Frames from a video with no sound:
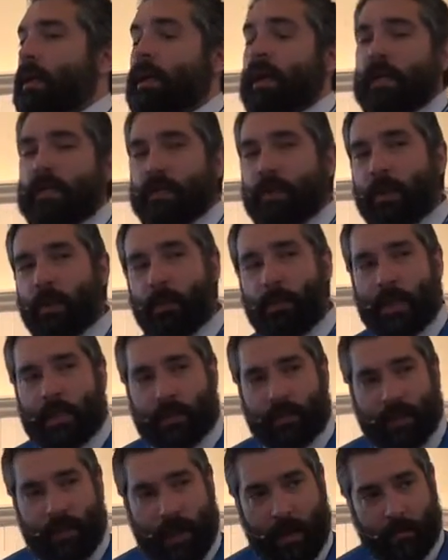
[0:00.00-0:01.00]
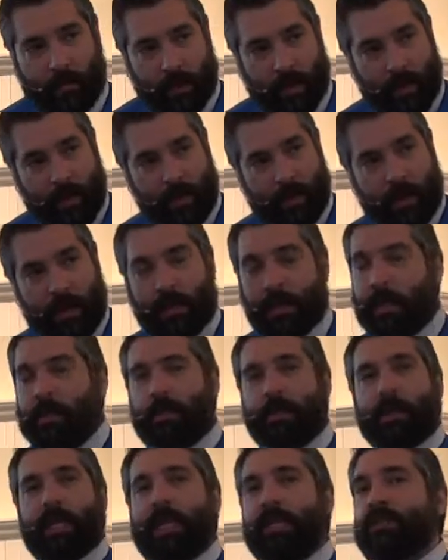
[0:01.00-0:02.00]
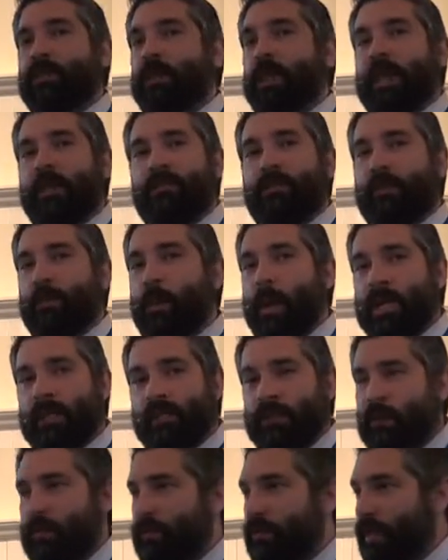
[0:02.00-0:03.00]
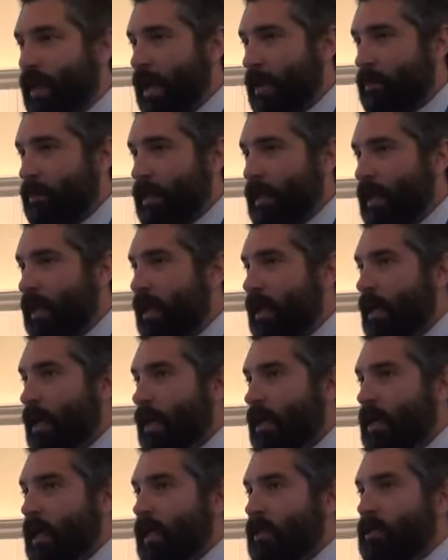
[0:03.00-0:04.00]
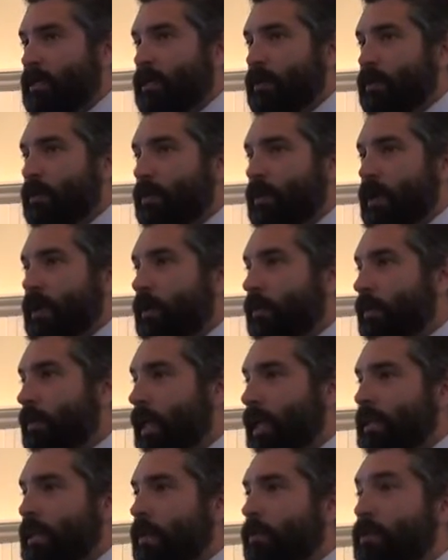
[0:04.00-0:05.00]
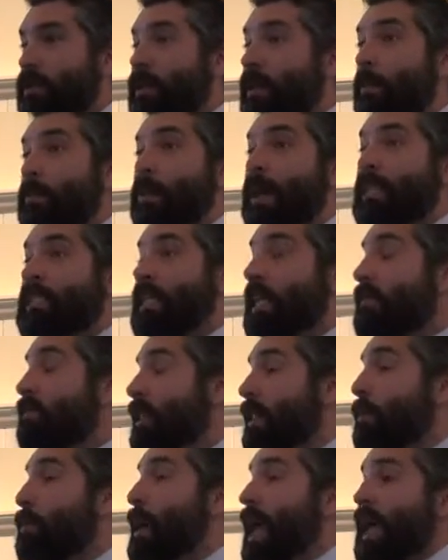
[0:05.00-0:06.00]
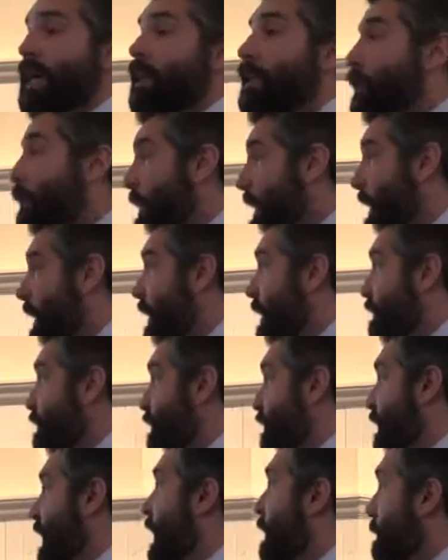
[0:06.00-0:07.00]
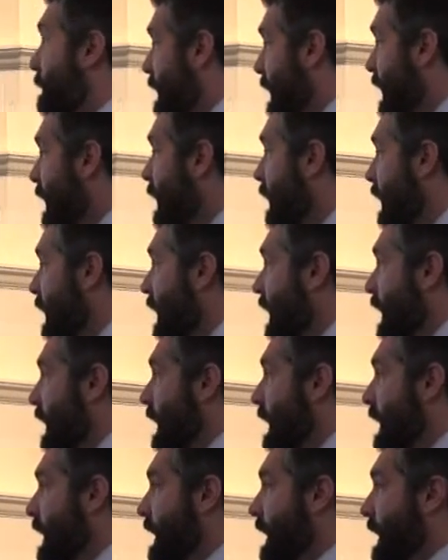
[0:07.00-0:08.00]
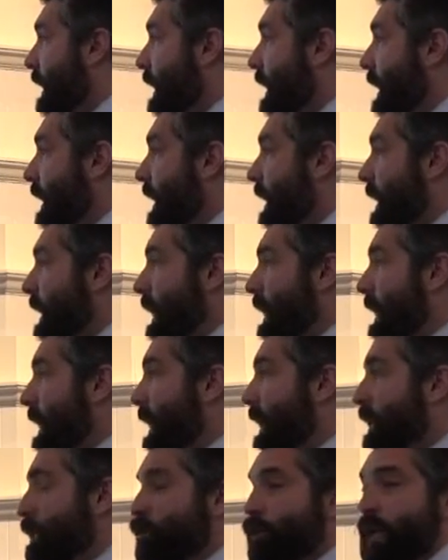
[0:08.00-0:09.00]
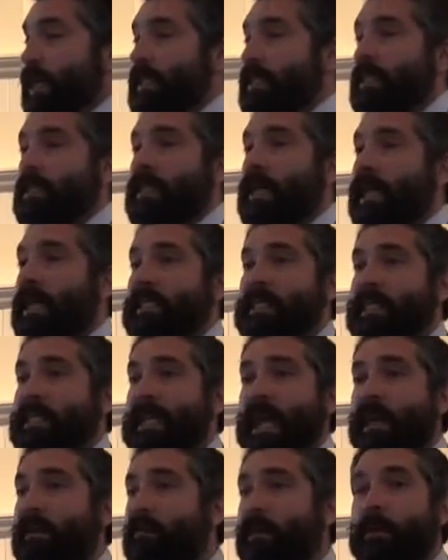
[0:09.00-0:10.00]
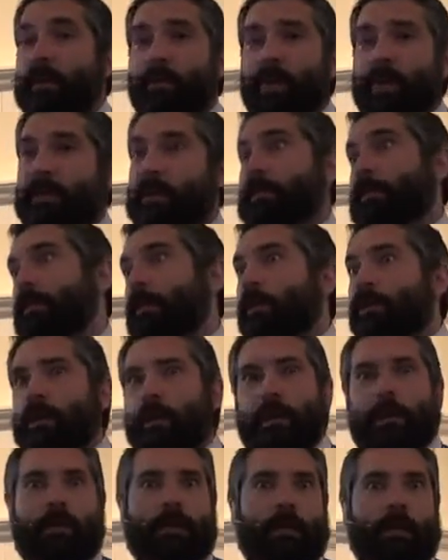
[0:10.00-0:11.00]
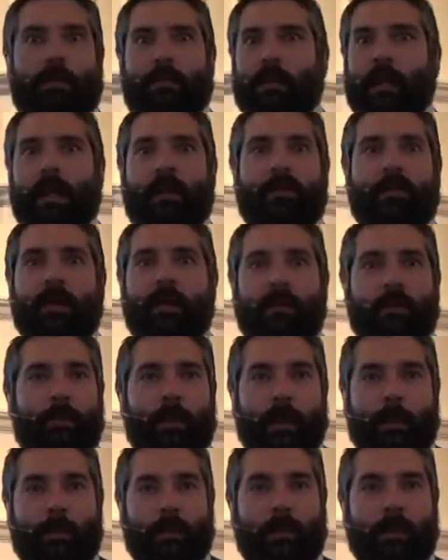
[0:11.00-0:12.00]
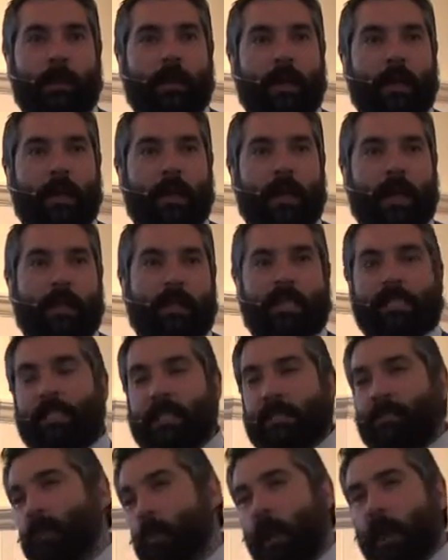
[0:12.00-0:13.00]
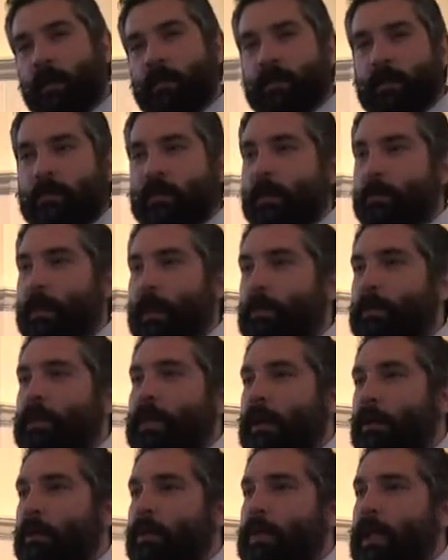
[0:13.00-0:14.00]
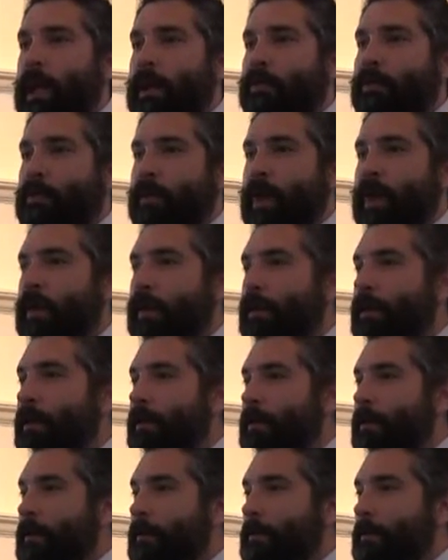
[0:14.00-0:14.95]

Not to a rich family, not to an influential family, not to the best, even the pedigree of family. He could trace his line to David, but so could a ton of other people. At least a 12th of the people that were left, right?